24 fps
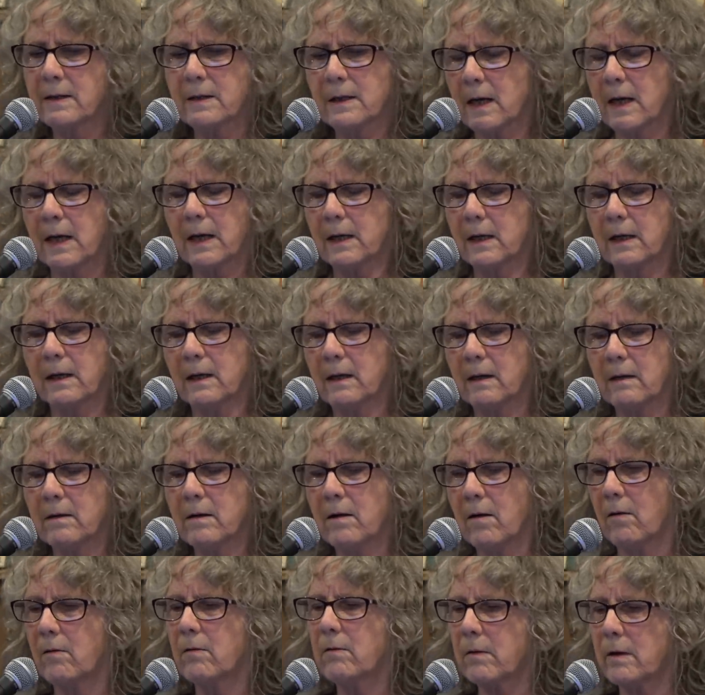it's like, you
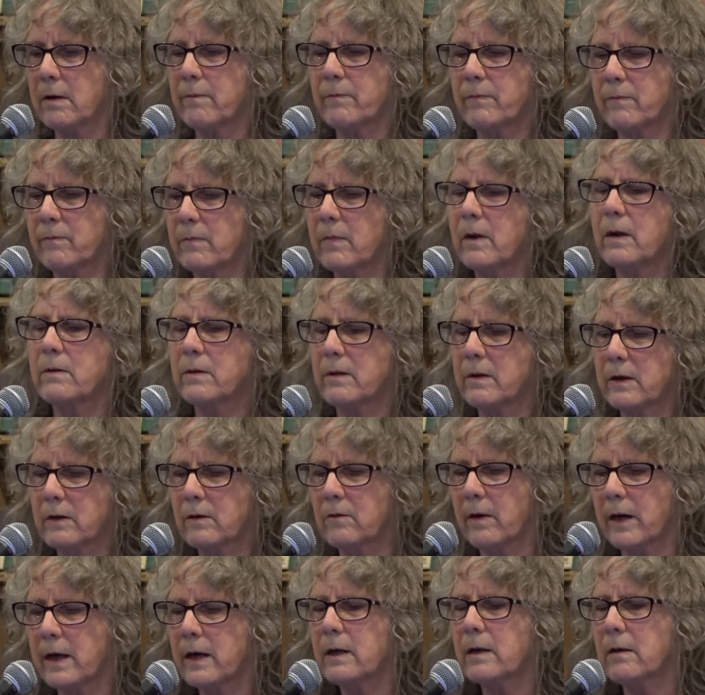know, it, the
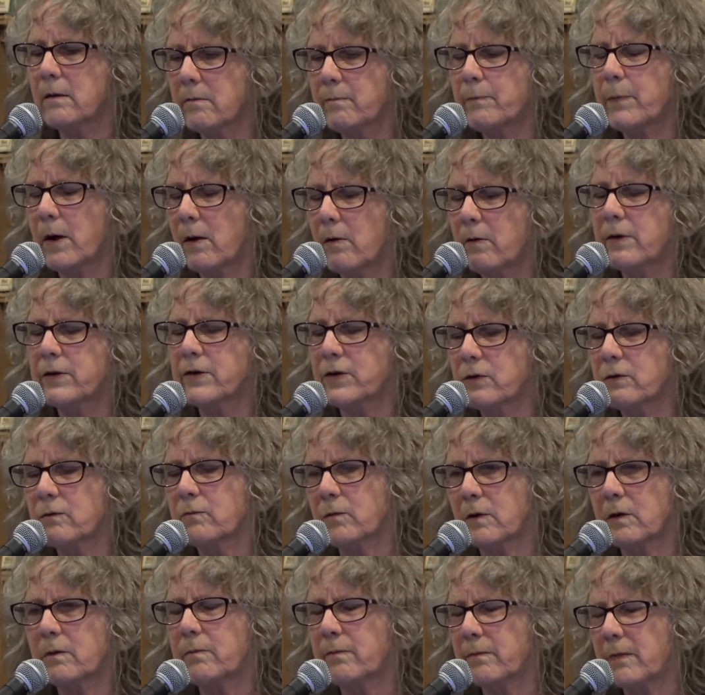great poets
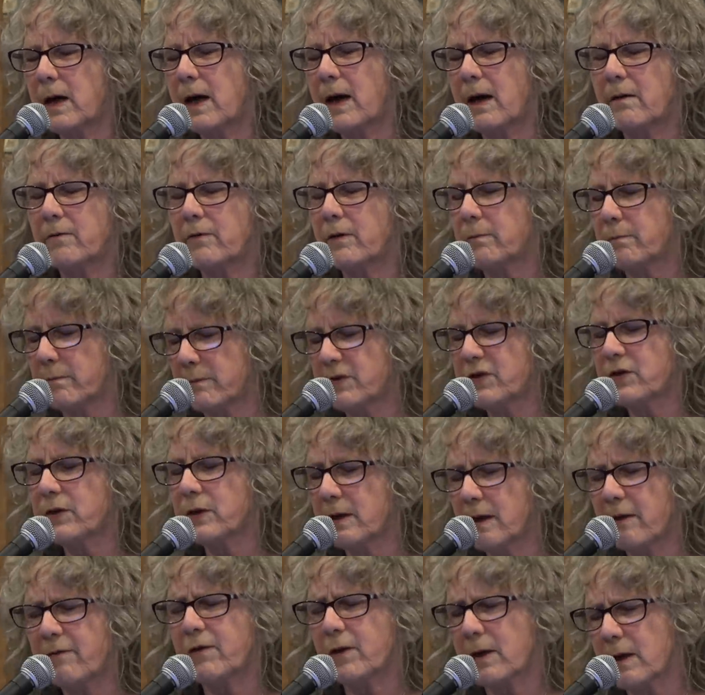will have a
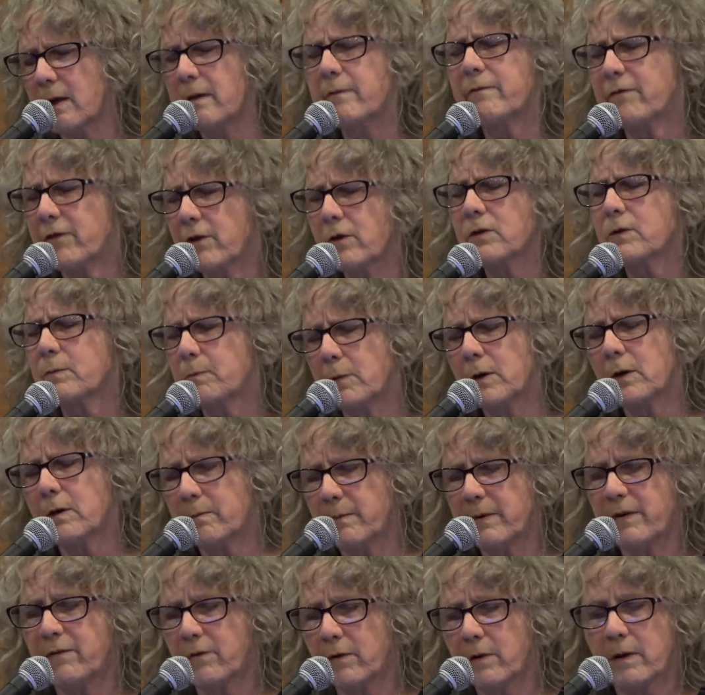significant first book
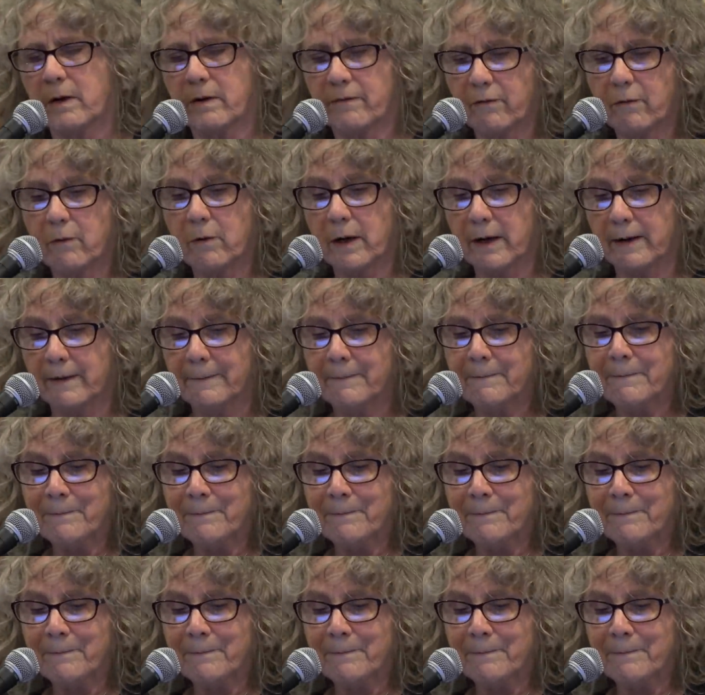before they're 40.